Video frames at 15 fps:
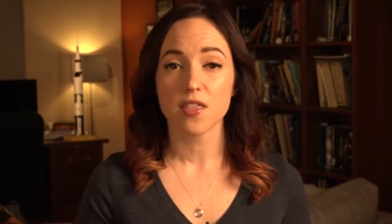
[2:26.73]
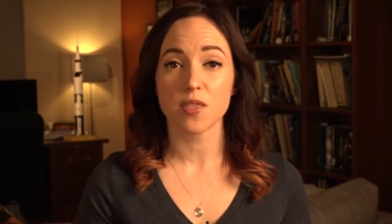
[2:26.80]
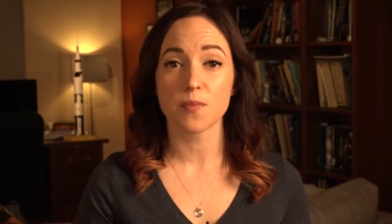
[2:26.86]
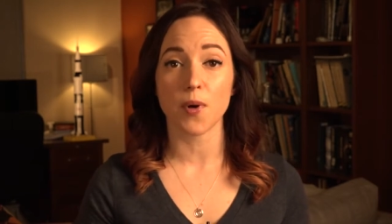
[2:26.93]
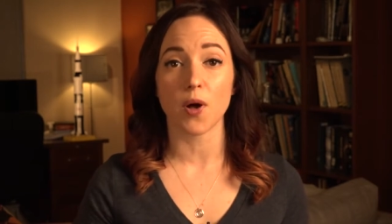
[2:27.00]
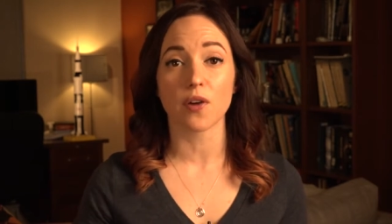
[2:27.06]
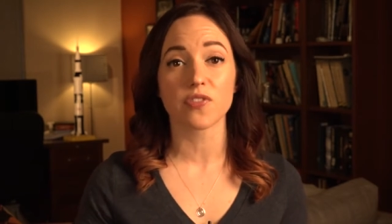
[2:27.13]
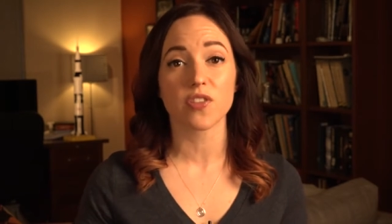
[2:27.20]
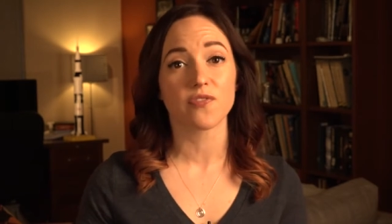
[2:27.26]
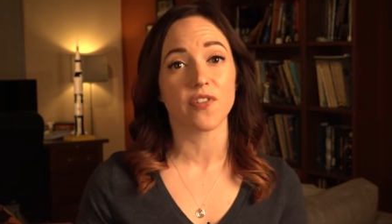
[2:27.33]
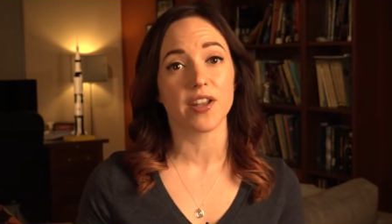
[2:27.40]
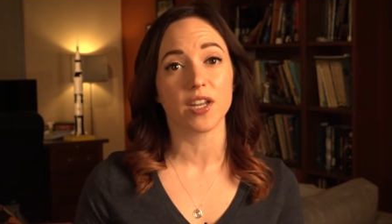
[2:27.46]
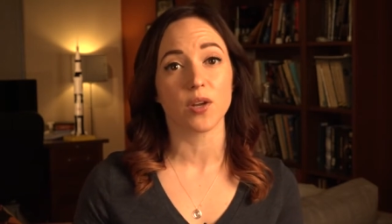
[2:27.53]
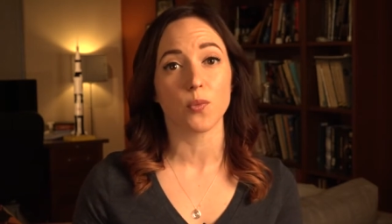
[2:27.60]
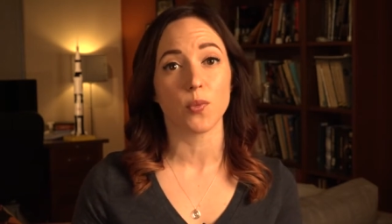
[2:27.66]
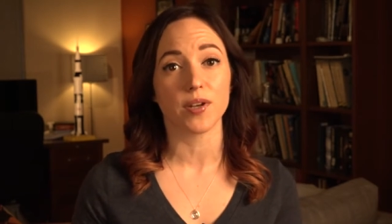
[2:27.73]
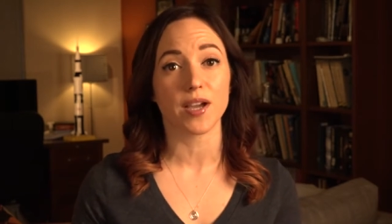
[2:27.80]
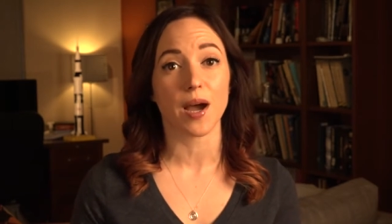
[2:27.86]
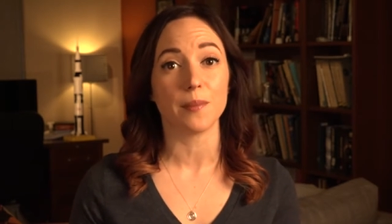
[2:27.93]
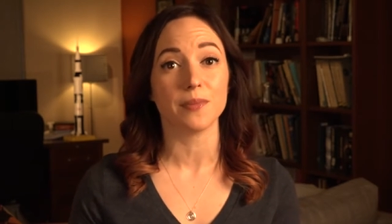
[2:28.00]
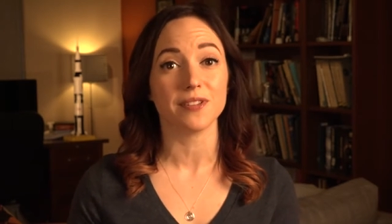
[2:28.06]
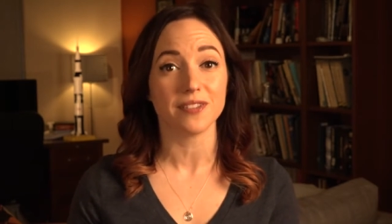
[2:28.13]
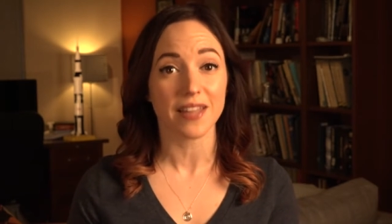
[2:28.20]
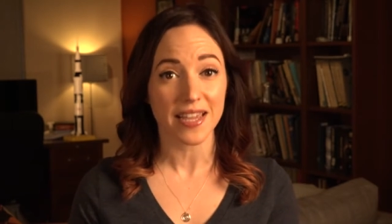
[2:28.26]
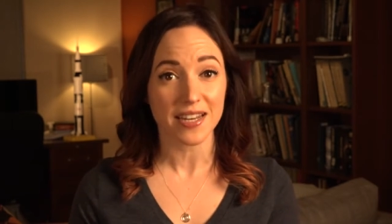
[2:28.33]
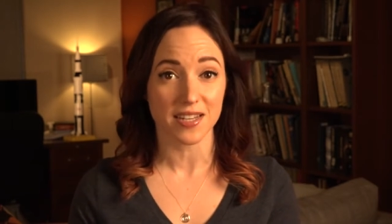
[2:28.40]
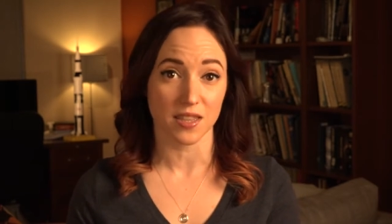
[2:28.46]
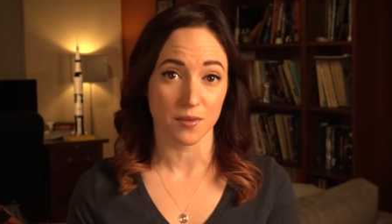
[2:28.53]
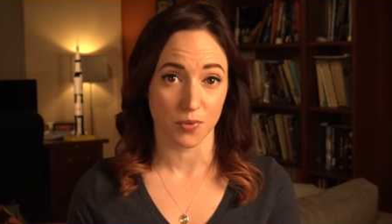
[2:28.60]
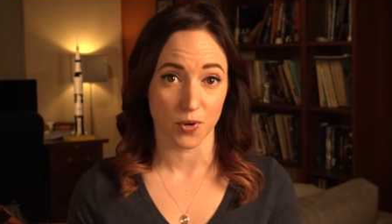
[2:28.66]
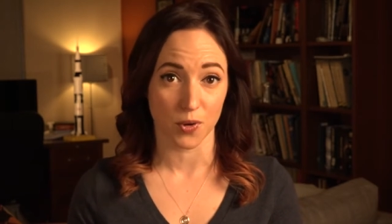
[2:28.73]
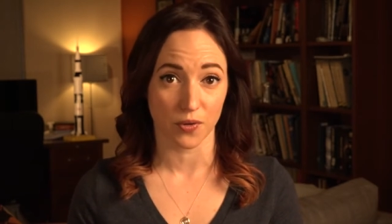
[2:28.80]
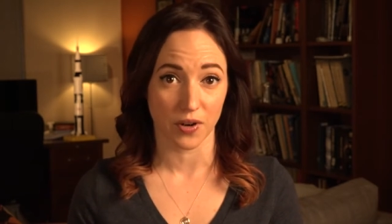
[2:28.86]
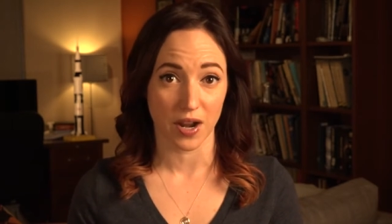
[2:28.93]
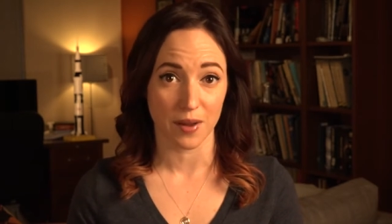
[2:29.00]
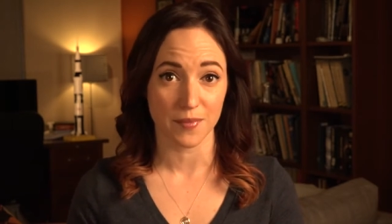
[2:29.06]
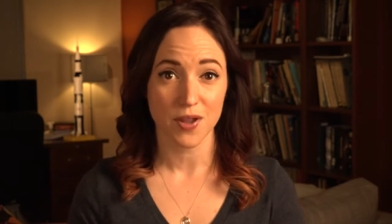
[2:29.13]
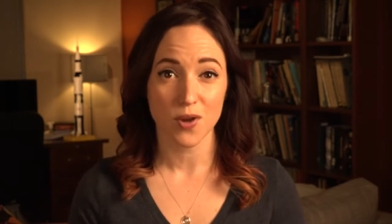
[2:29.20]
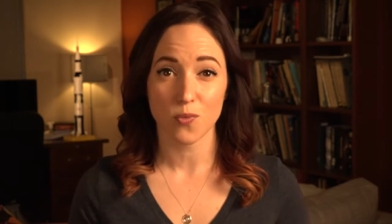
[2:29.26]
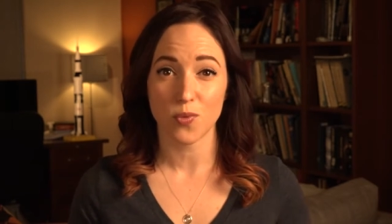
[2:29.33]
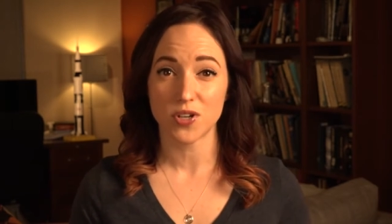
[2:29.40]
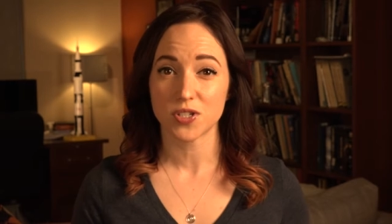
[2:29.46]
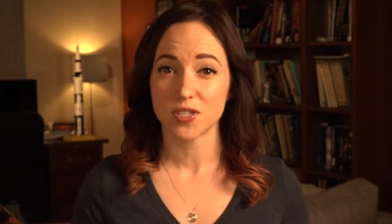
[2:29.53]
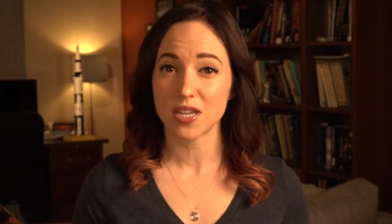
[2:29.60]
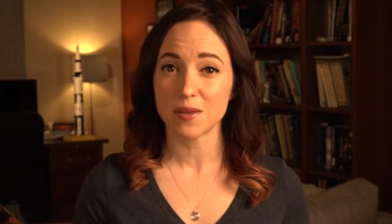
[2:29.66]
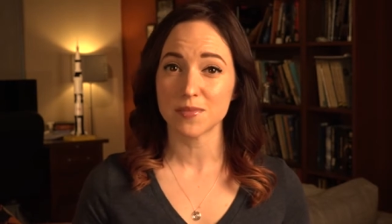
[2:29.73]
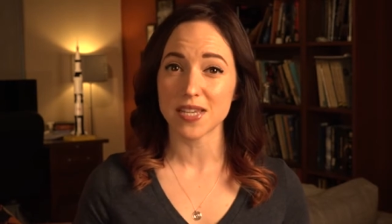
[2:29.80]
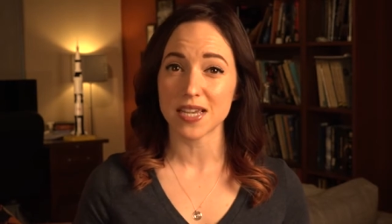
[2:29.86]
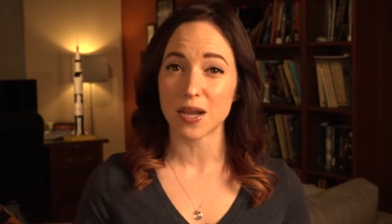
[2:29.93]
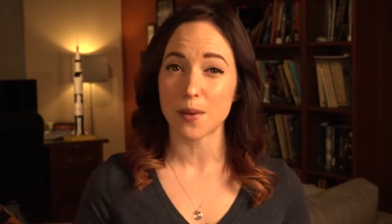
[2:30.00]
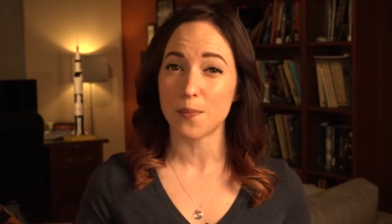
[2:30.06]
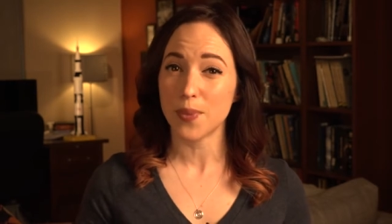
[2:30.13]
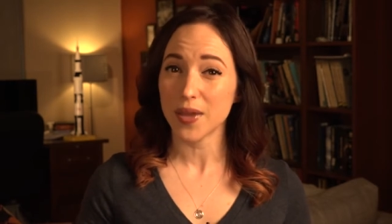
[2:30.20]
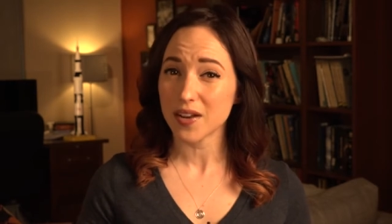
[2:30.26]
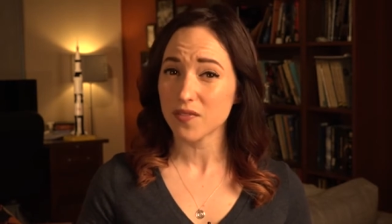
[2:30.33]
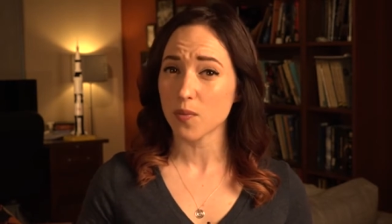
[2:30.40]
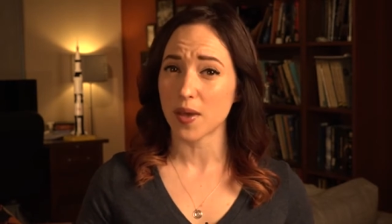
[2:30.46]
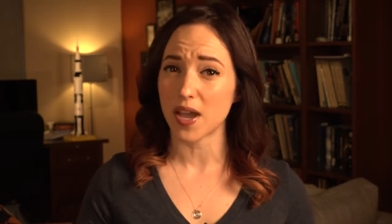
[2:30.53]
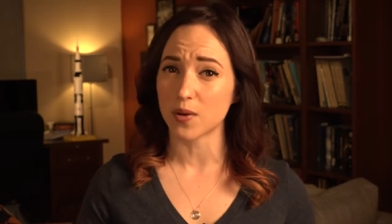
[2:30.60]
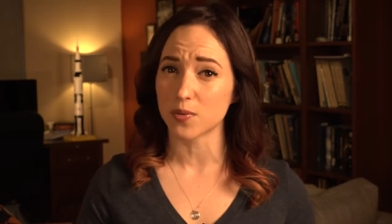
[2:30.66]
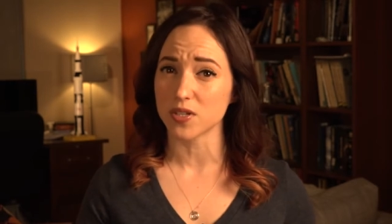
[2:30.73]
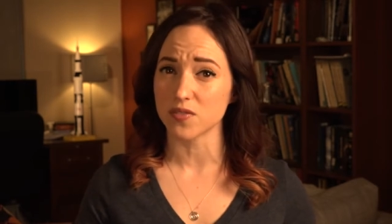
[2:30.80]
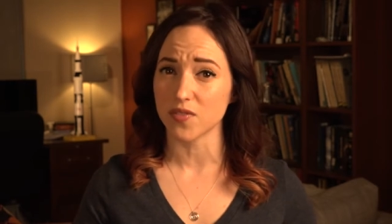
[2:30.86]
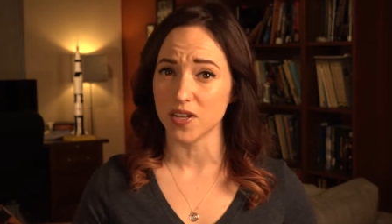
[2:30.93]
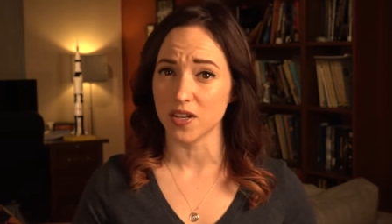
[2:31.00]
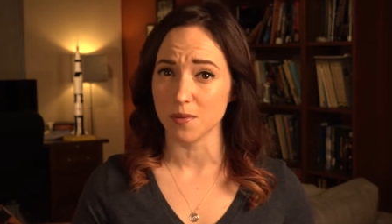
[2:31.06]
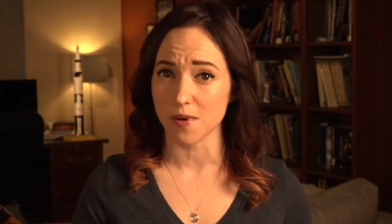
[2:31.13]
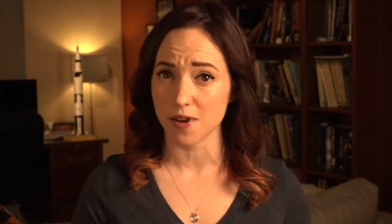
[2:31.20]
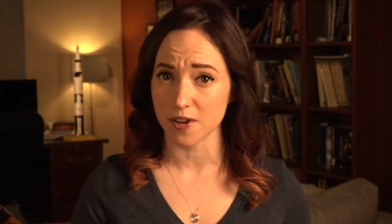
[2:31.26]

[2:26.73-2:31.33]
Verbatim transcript: the bulk of the funding would come late in the program, which seems like a bit of a backwards funding